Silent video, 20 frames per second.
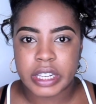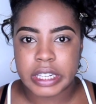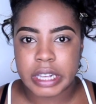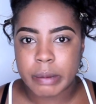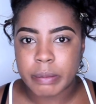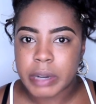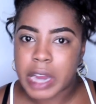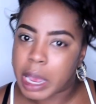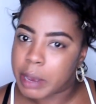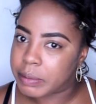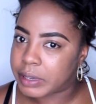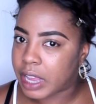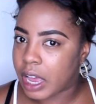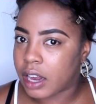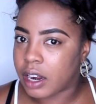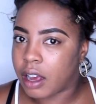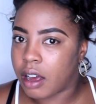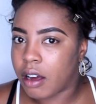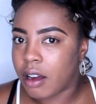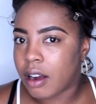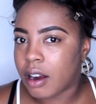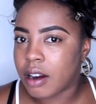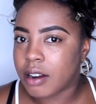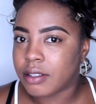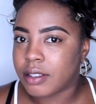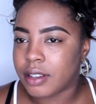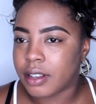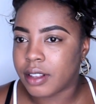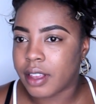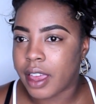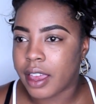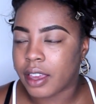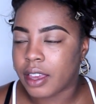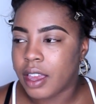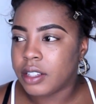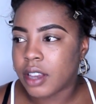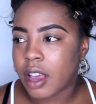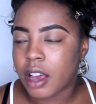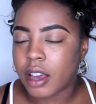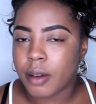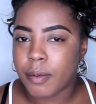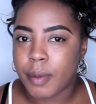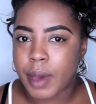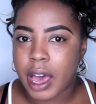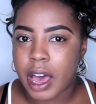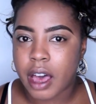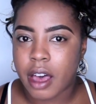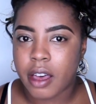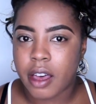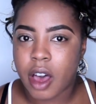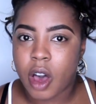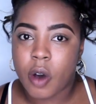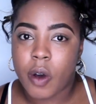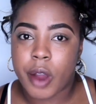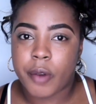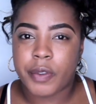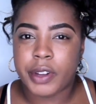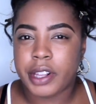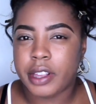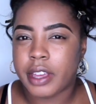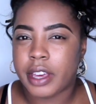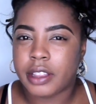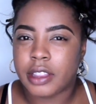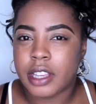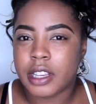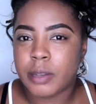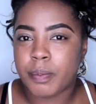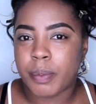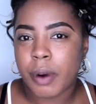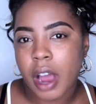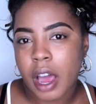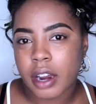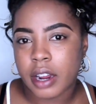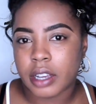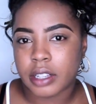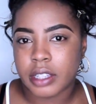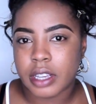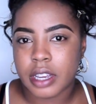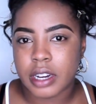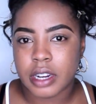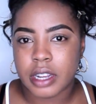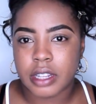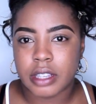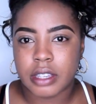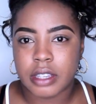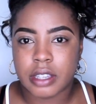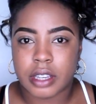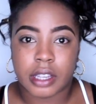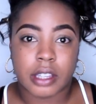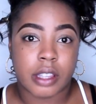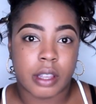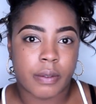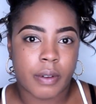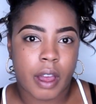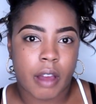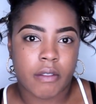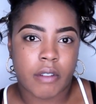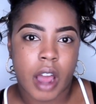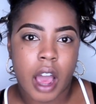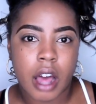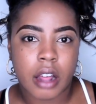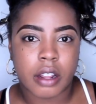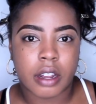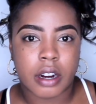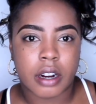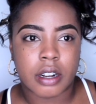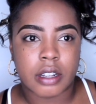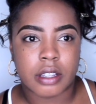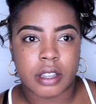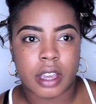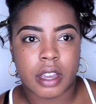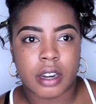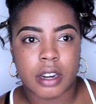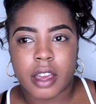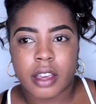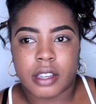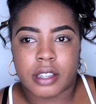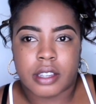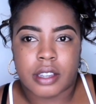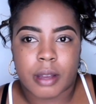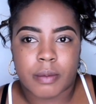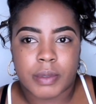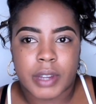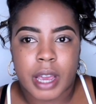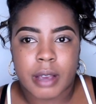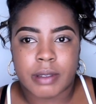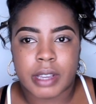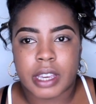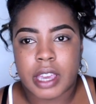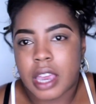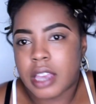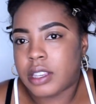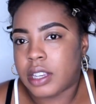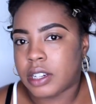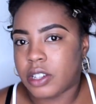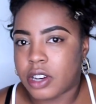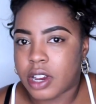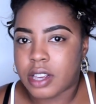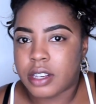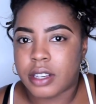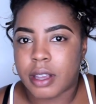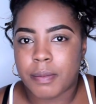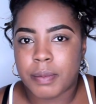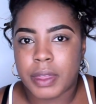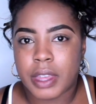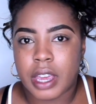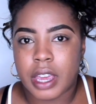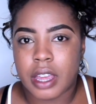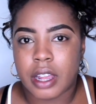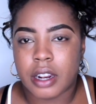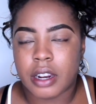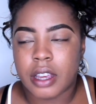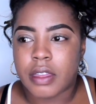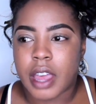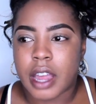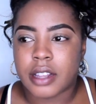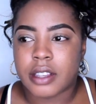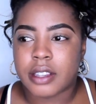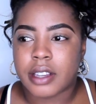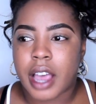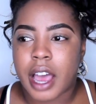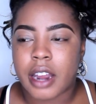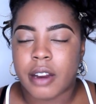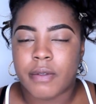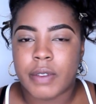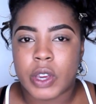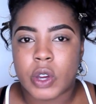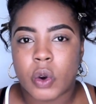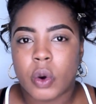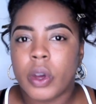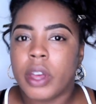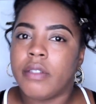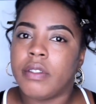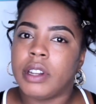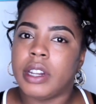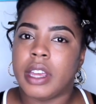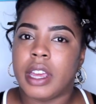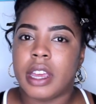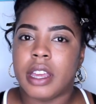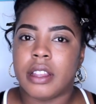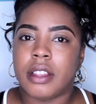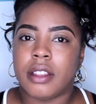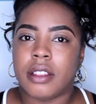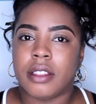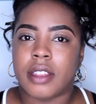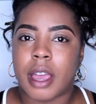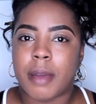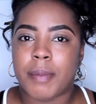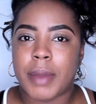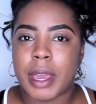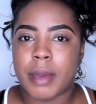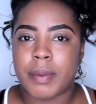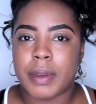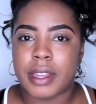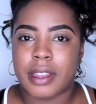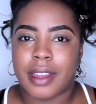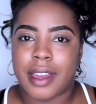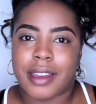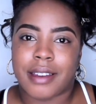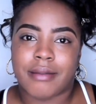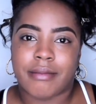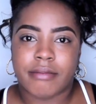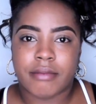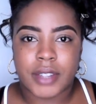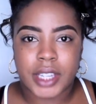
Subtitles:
it's sometimes kind of hard to like talk about, oh, I really like this product and it's $65, and sometimes I can't suggest something that's kind of equivalent that may be like